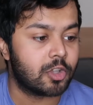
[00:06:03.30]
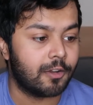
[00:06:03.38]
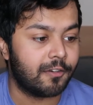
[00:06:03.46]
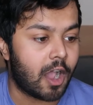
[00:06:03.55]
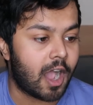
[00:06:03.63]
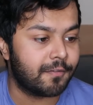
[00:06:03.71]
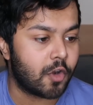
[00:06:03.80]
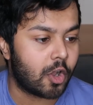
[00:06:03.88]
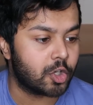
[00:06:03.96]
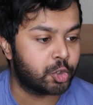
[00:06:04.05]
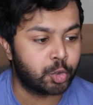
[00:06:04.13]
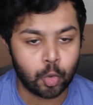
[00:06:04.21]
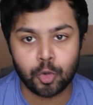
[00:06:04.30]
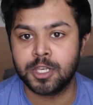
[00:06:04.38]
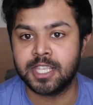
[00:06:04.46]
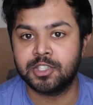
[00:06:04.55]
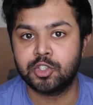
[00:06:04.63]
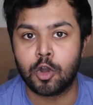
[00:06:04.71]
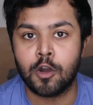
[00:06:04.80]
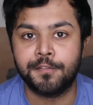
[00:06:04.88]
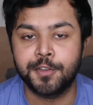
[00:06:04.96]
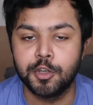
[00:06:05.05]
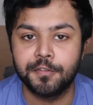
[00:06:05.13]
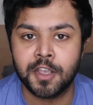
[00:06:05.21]
so I've got a short list
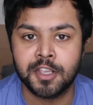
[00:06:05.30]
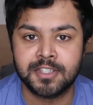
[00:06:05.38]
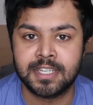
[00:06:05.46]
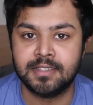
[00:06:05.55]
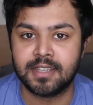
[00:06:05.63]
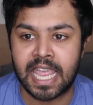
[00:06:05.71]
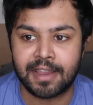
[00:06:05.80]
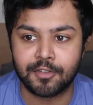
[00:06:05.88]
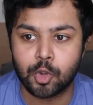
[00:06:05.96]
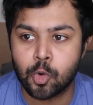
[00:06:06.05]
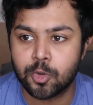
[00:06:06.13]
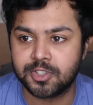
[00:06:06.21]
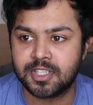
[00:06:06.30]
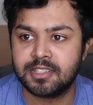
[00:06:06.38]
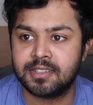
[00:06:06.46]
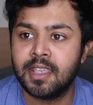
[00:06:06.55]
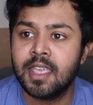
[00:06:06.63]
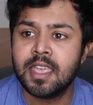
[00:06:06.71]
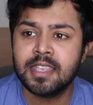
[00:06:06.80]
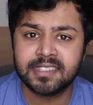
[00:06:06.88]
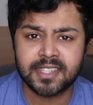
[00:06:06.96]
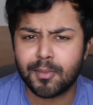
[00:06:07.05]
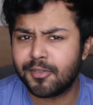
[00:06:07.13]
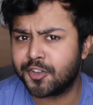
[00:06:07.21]
of universities and courses.
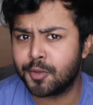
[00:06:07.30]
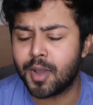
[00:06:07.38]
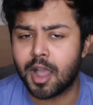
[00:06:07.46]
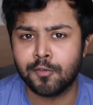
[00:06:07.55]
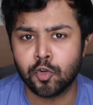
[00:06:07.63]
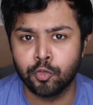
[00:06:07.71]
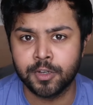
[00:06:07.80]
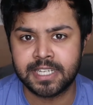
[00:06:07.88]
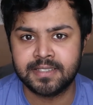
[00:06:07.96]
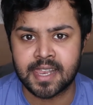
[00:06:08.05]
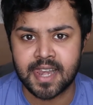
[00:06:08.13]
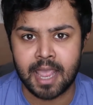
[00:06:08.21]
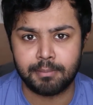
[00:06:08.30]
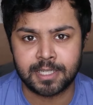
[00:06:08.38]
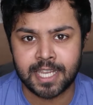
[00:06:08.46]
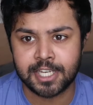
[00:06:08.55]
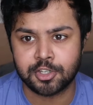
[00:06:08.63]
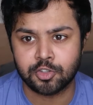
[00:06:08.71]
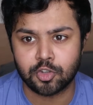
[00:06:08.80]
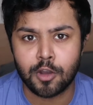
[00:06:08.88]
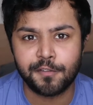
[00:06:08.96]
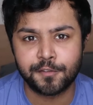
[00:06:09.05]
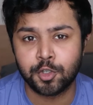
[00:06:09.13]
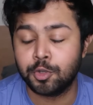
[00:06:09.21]
Some of them I've already sent applications
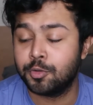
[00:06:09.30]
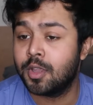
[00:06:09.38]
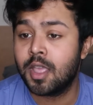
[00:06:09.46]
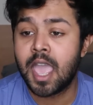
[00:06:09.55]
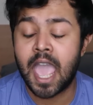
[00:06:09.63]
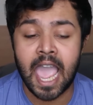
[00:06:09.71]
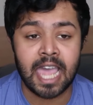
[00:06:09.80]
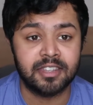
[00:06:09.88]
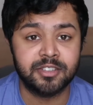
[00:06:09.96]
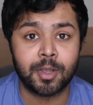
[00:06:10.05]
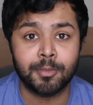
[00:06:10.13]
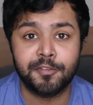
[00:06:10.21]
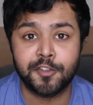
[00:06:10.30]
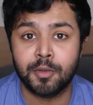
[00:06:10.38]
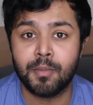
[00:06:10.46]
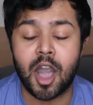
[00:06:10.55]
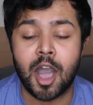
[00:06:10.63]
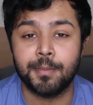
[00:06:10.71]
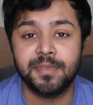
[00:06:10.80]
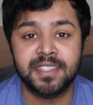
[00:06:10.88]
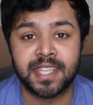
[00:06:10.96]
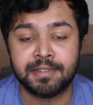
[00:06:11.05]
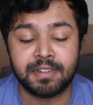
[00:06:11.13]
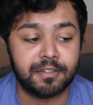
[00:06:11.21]
off to, and some of them I'm
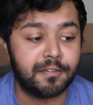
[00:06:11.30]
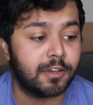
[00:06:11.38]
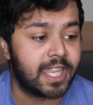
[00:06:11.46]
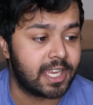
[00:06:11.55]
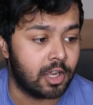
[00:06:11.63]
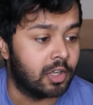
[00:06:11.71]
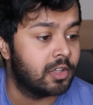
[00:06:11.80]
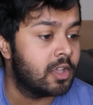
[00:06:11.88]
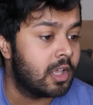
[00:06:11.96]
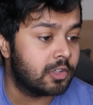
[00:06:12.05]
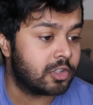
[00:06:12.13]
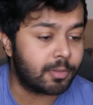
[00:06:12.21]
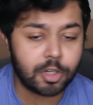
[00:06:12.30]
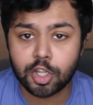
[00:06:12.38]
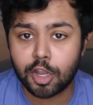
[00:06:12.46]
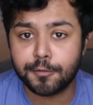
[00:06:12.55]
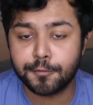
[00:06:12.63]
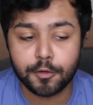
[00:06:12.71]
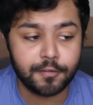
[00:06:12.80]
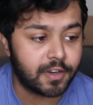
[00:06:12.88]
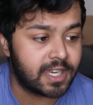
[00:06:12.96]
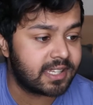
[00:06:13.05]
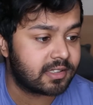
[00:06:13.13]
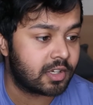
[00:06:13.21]
saving for later. So I'm going to go through
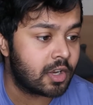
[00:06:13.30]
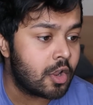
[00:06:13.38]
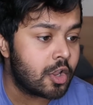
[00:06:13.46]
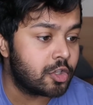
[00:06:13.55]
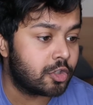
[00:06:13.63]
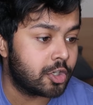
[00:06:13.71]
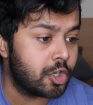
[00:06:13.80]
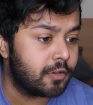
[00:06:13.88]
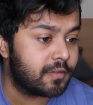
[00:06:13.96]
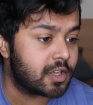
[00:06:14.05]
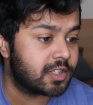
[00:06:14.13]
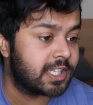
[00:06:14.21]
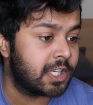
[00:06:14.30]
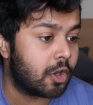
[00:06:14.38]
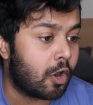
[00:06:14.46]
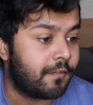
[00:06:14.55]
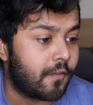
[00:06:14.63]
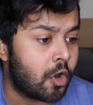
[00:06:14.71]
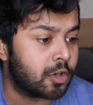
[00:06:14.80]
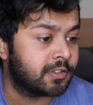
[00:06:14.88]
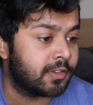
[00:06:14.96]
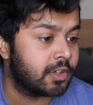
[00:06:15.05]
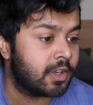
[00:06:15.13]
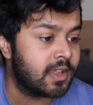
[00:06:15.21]
the list. The University of
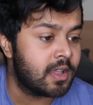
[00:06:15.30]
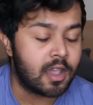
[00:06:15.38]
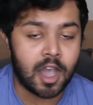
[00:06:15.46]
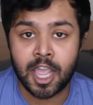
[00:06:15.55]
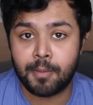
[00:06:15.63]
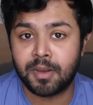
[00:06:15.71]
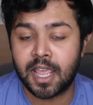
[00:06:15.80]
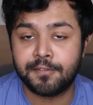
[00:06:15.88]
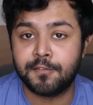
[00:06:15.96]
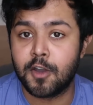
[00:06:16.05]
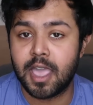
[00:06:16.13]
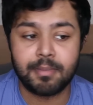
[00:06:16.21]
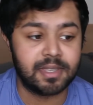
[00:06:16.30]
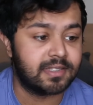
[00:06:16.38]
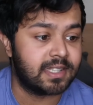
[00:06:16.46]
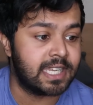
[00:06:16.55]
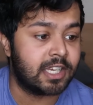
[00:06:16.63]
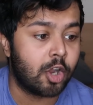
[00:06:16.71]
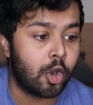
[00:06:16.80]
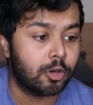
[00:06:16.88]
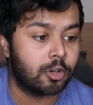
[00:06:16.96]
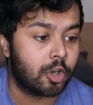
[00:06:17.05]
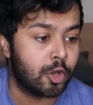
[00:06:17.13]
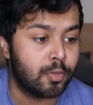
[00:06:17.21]
Oxford, I applied for
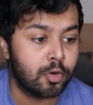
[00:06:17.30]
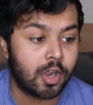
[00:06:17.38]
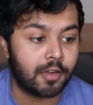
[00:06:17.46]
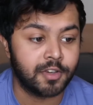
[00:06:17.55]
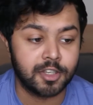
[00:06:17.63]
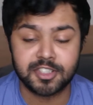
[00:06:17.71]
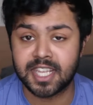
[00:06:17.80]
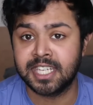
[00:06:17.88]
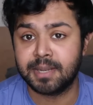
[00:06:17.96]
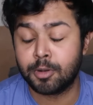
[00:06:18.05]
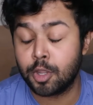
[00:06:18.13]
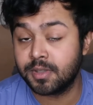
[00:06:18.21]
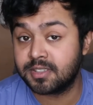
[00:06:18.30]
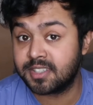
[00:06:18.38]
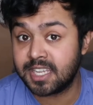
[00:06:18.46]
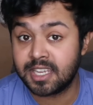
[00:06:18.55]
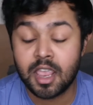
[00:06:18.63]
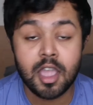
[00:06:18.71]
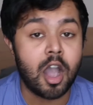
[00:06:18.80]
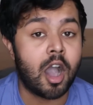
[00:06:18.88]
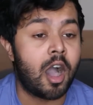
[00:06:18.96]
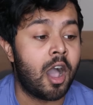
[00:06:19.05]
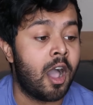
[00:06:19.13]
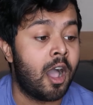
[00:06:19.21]
MSc Global Governance and Diplomacy.
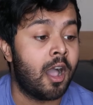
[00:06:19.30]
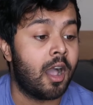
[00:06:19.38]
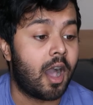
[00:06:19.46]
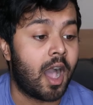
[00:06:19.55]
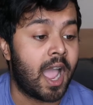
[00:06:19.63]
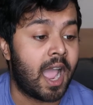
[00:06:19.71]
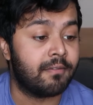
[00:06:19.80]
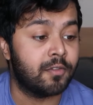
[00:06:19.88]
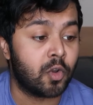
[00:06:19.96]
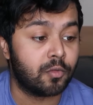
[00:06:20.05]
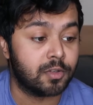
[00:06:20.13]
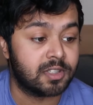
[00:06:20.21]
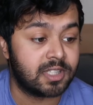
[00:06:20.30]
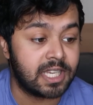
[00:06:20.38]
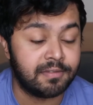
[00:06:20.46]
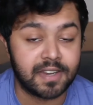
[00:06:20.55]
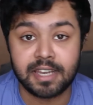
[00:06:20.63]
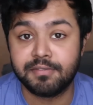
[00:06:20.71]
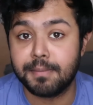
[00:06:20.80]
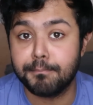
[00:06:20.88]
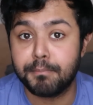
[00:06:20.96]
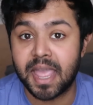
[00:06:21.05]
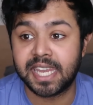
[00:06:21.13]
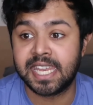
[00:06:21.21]
I have not received
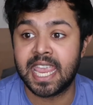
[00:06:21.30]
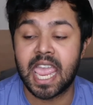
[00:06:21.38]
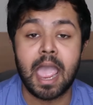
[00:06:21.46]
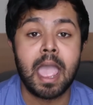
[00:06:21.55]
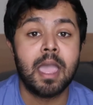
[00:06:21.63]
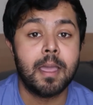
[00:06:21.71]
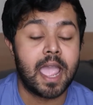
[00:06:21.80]
anything back yet,